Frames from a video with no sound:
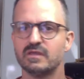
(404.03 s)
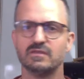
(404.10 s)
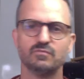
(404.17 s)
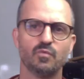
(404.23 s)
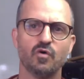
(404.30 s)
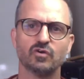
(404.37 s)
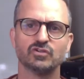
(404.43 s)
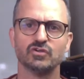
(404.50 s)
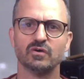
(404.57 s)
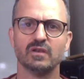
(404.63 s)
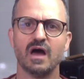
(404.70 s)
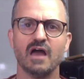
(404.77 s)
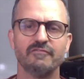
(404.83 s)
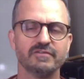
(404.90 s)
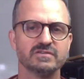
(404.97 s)
walked your
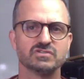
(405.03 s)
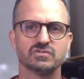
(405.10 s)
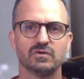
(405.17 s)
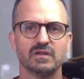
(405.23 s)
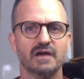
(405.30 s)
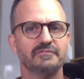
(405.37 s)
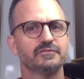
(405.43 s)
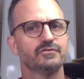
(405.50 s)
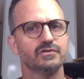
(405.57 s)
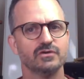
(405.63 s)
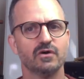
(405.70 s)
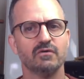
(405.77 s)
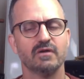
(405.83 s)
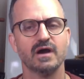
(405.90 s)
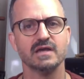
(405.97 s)
life and saw life through
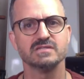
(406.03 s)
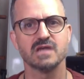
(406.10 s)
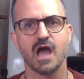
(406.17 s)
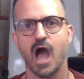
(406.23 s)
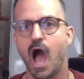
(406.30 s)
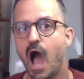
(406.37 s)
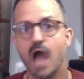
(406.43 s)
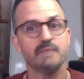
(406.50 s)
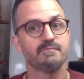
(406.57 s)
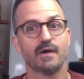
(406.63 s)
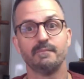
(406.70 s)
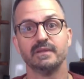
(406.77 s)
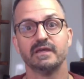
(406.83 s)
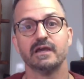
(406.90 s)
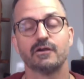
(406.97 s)
your eyes, I'd
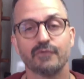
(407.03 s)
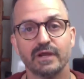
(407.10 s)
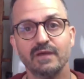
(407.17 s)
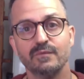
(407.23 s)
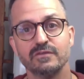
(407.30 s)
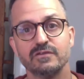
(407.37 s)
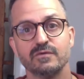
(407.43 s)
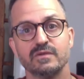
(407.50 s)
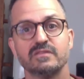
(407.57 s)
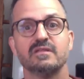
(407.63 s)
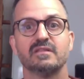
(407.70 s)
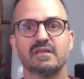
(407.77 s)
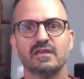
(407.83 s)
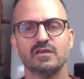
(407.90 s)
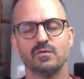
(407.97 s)
probably agree with you and
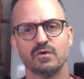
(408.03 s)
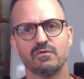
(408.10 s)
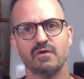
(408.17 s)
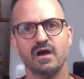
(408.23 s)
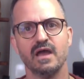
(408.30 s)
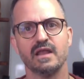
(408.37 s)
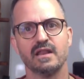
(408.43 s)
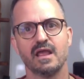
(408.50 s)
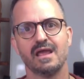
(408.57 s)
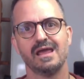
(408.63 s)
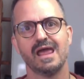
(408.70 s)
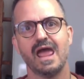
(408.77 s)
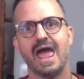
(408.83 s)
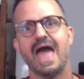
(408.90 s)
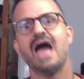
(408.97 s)
think that you were right.
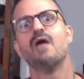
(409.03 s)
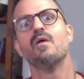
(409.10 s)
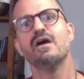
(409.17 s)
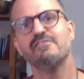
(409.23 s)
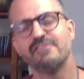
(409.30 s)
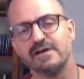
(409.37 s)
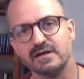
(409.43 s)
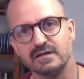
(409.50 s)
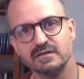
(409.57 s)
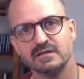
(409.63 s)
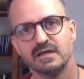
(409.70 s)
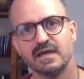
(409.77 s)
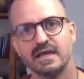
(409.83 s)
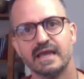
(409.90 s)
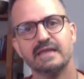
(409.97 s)
However,
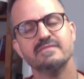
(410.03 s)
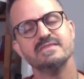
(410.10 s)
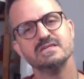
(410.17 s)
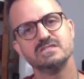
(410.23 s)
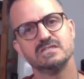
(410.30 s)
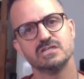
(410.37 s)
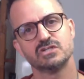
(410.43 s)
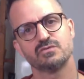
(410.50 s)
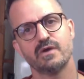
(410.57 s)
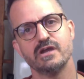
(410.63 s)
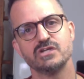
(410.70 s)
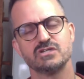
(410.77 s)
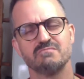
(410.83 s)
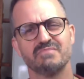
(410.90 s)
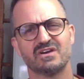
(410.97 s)
in this
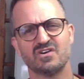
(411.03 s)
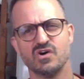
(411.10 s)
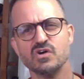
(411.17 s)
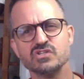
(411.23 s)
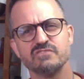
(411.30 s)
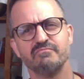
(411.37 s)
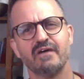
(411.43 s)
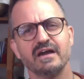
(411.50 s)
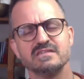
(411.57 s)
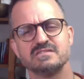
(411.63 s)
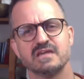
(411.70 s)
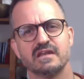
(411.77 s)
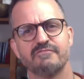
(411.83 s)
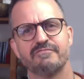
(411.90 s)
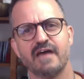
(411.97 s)
situation, because of my
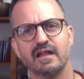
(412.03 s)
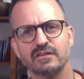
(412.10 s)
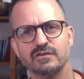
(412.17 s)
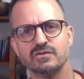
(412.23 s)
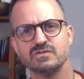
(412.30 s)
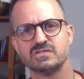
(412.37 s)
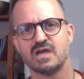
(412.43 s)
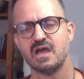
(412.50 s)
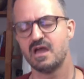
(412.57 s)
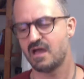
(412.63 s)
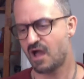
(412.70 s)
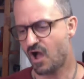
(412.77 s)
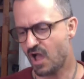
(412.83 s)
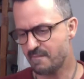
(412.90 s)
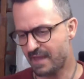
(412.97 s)
set of values,
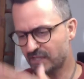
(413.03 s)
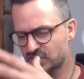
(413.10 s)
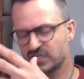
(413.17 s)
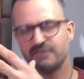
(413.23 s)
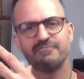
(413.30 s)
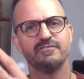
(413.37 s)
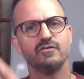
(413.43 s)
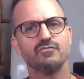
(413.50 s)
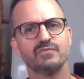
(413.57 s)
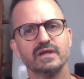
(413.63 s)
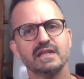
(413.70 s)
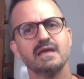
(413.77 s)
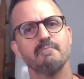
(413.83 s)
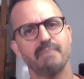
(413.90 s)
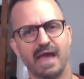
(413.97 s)
I'm actually feel
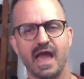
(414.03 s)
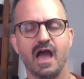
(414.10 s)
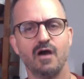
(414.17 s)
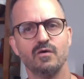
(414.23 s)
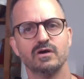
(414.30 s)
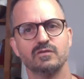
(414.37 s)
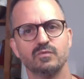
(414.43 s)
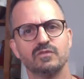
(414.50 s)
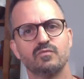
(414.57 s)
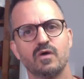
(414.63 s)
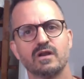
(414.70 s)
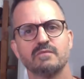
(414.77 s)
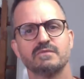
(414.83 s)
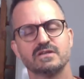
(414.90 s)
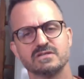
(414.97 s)
really empowered with what
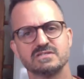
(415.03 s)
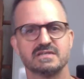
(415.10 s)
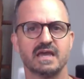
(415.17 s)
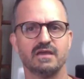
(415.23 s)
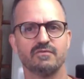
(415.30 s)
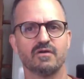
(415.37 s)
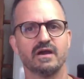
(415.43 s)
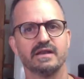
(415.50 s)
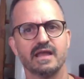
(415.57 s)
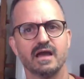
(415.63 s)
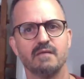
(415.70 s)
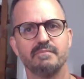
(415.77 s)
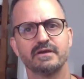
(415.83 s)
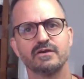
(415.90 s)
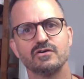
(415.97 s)
I'm going to say right now
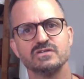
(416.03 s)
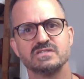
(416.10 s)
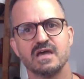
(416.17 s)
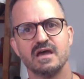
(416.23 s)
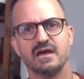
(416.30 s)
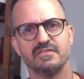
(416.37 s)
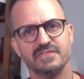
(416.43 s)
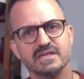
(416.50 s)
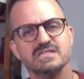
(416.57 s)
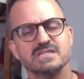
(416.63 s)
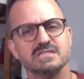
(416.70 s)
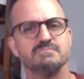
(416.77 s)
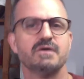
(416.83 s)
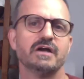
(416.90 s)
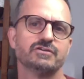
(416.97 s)
because this
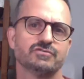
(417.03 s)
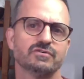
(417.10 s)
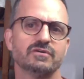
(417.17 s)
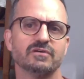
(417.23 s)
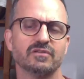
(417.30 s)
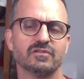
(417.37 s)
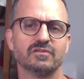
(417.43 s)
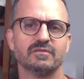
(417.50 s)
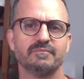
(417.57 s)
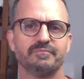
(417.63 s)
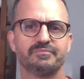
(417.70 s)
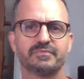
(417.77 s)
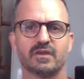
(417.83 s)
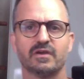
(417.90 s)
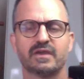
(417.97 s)
is my truth.
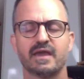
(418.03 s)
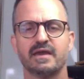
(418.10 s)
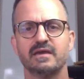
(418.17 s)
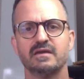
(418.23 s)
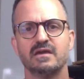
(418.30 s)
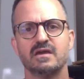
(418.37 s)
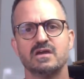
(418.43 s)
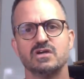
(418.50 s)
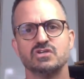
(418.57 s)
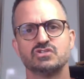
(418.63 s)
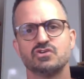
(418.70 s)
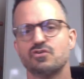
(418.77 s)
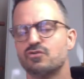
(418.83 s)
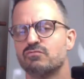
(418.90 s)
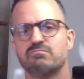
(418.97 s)
Okay?
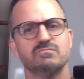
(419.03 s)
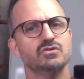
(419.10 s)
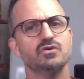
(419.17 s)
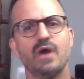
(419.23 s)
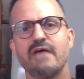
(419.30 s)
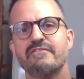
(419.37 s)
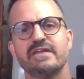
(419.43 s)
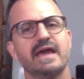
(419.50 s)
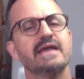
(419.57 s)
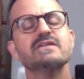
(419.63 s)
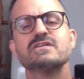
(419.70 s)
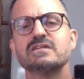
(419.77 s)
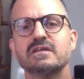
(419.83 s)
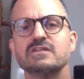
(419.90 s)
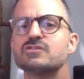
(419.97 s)
So you haven't
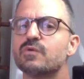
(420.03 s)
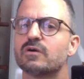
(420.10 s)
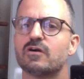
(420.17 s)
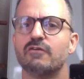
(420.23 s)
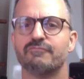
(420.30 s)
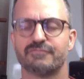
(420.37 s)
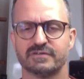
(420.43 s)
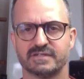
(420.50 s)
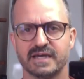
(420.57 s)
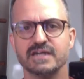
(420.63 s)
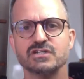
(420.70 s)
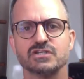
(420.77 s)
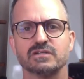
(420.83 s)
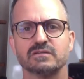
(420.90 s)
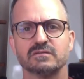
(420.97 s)
entered into a
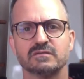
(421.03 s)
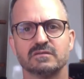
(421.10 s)
confrontation.